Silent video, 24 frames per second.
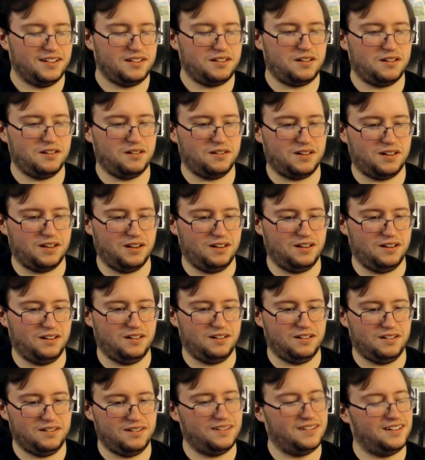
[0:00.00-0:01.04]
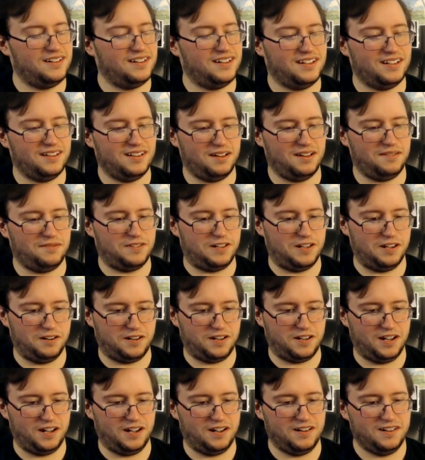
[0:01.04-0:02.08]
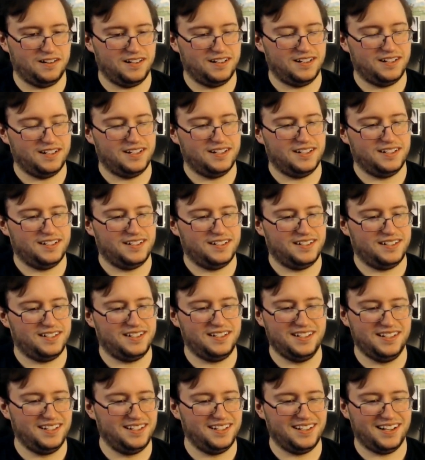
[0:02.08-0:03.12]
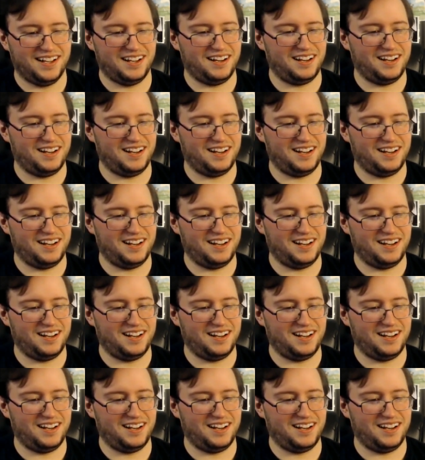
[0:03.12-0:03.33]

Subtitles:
Coco. Love Coco. I